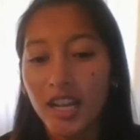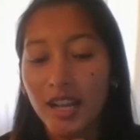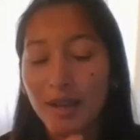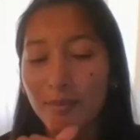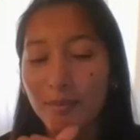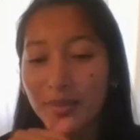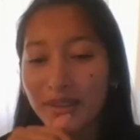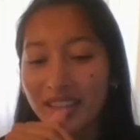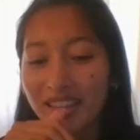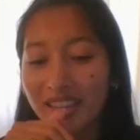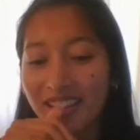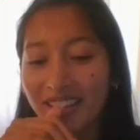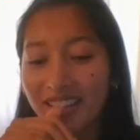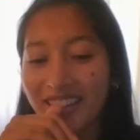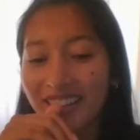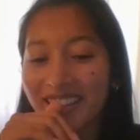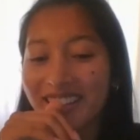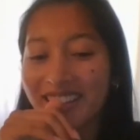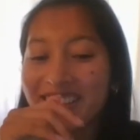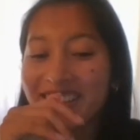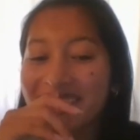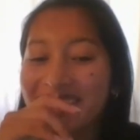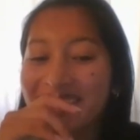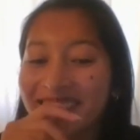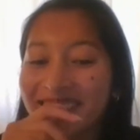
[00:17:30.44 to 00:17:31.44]

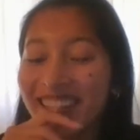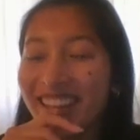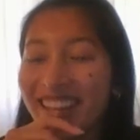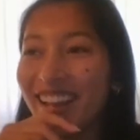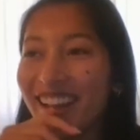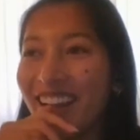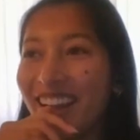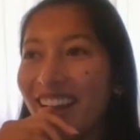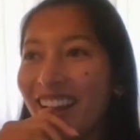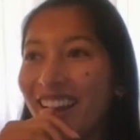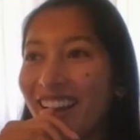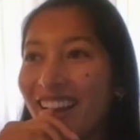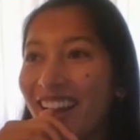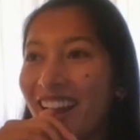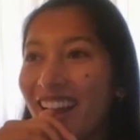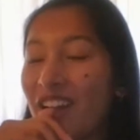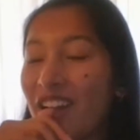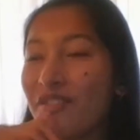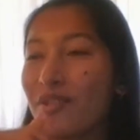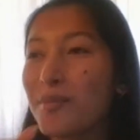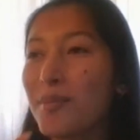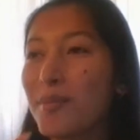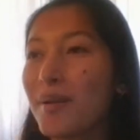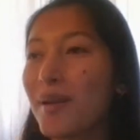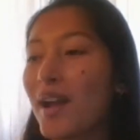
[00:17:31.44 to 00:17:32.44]
because I
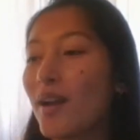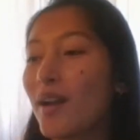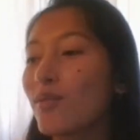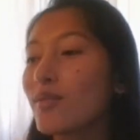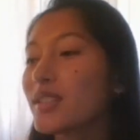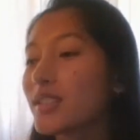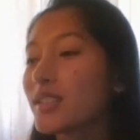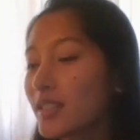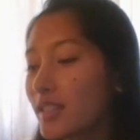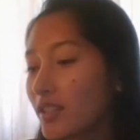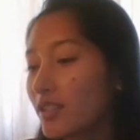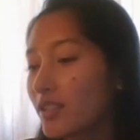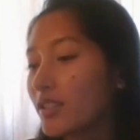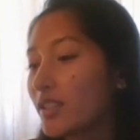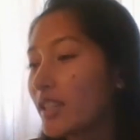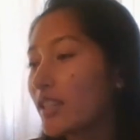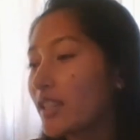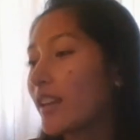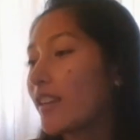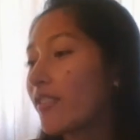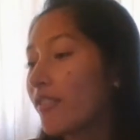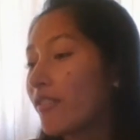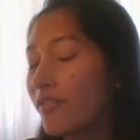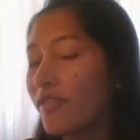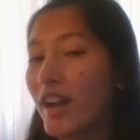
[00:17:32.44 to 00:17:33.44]
remember I was literally
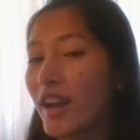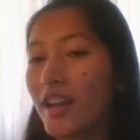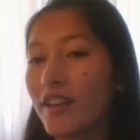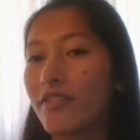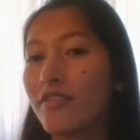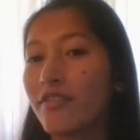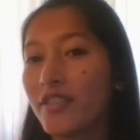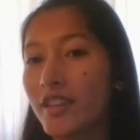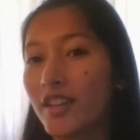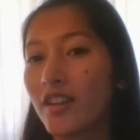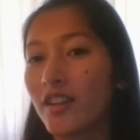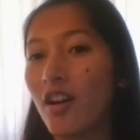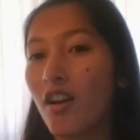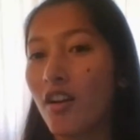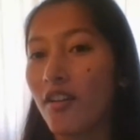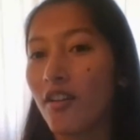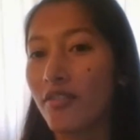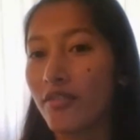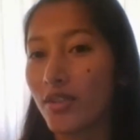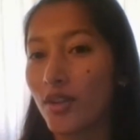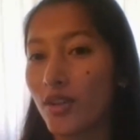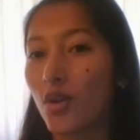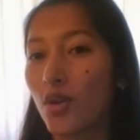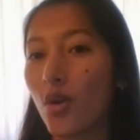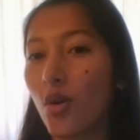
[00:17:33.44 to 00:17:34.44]
like 5 feet
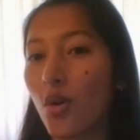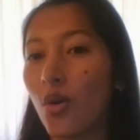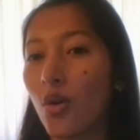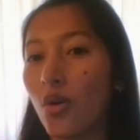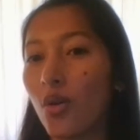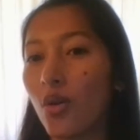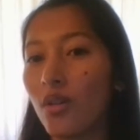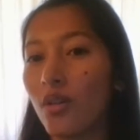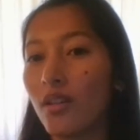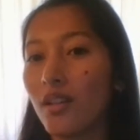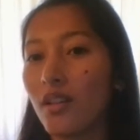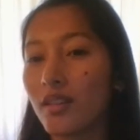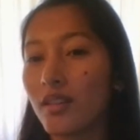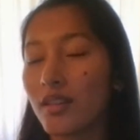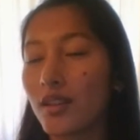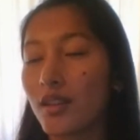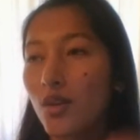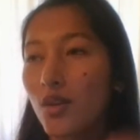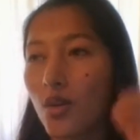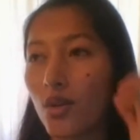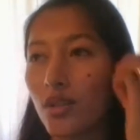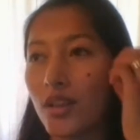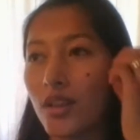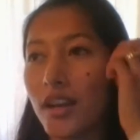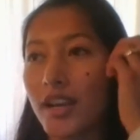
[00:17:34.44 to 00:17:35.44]
off the goal
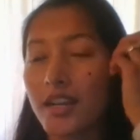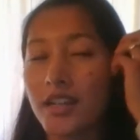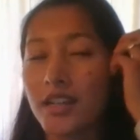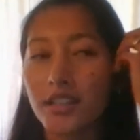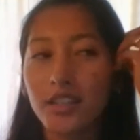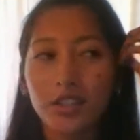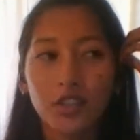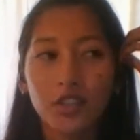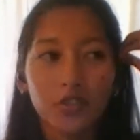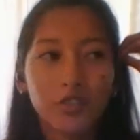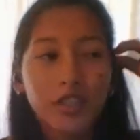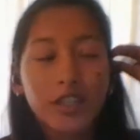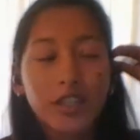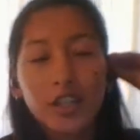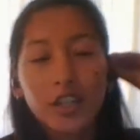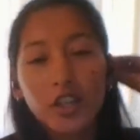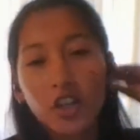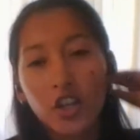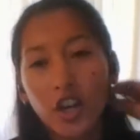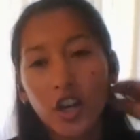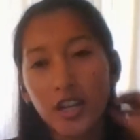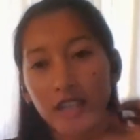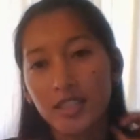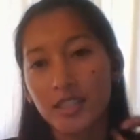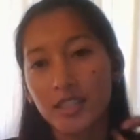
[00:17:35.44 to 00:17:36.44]
line. Serena
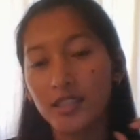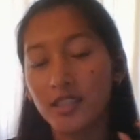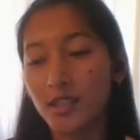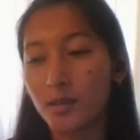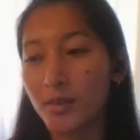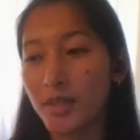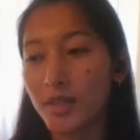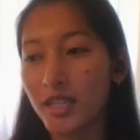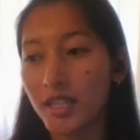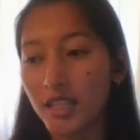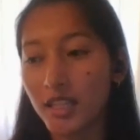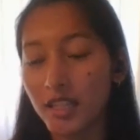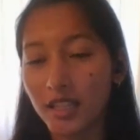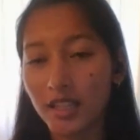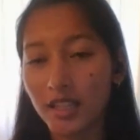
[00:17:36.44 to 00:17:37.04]
crossed it to me.